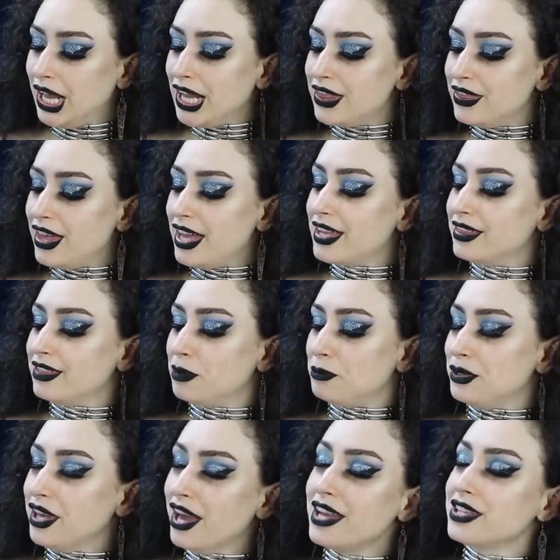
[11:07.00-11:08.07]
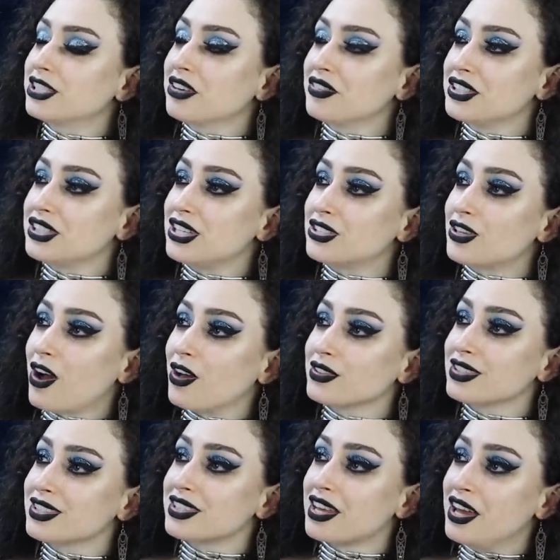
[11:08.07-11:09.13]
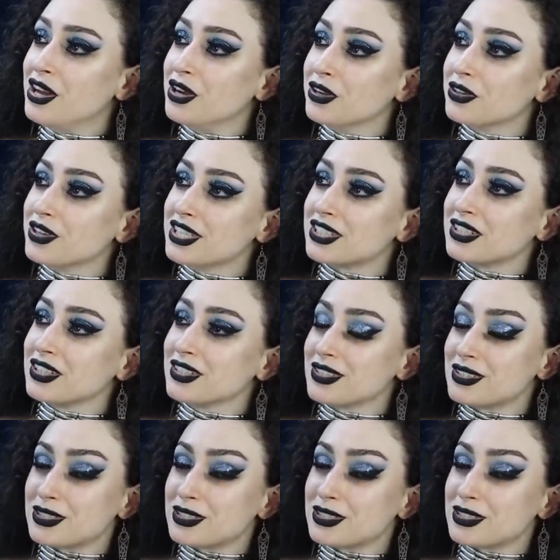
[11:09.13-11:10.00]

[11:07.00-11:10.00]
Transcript: and then the pièce de résistance, crystal